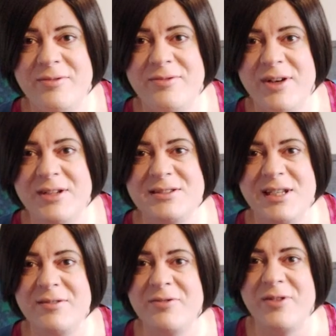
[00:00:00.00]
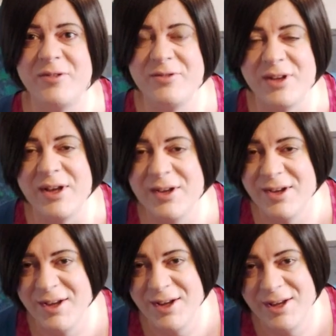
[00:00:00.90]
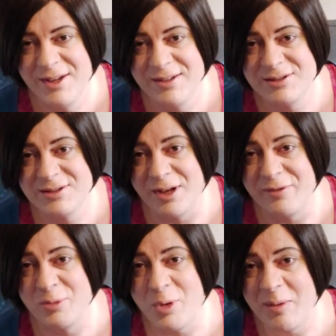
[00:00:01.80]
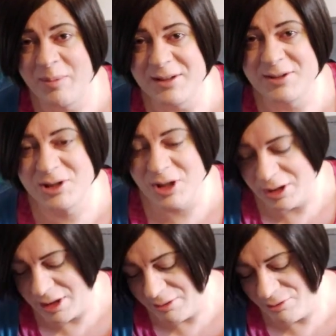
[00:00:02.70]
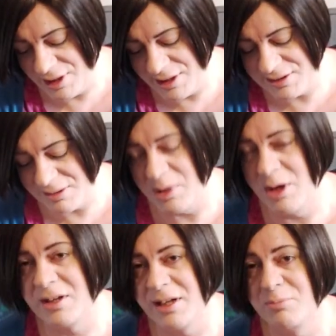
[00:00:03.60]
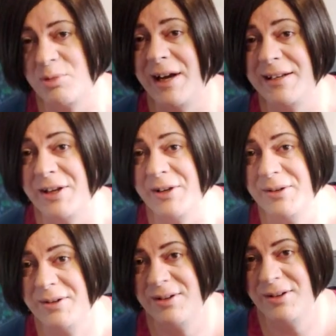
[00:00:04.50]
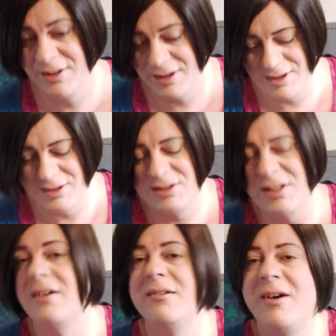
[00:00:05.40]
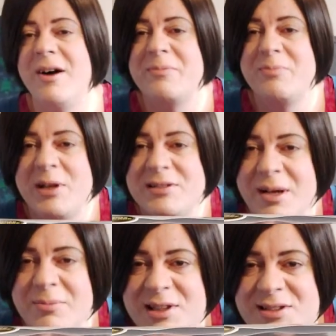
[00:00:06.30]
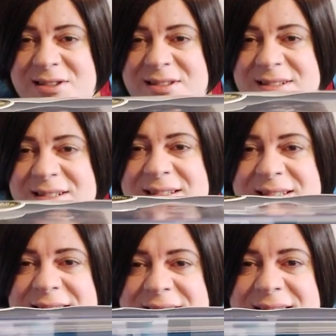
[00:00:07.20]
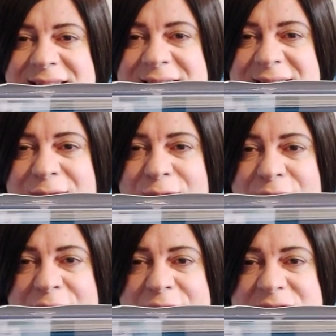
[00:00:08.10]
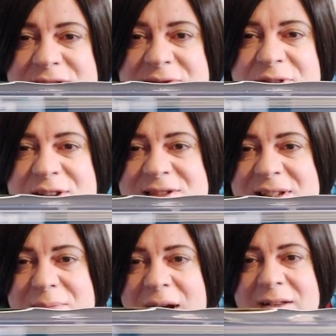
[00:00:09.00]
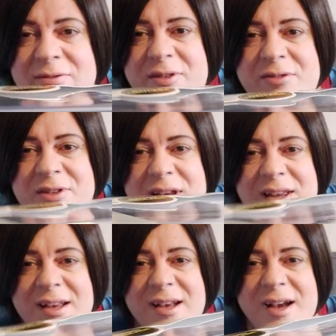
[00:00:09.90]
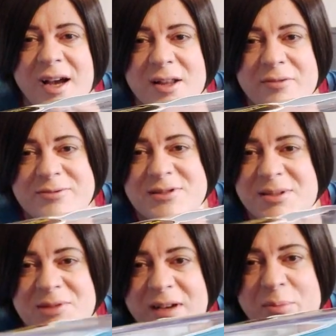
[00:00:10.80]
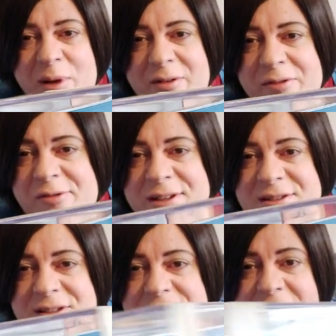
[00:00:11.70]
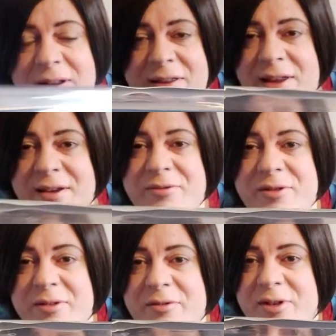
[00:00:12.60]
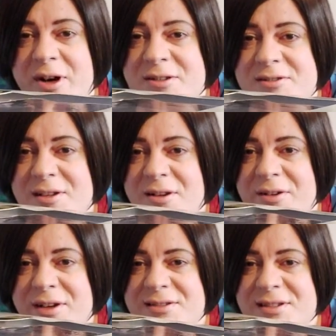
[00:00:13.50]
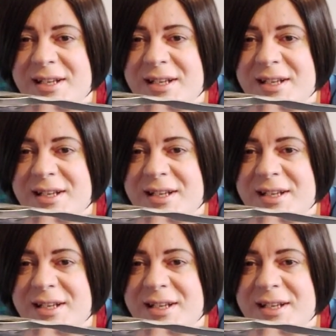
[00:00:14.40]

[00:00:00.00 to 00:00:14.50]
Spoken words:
$13.50. So for what I'm about to show you, it really is a bargain, brand new. So I picked up this lorry for just £13.50. And I seem to have a bit of a fetish, I think, for Arctic lorries.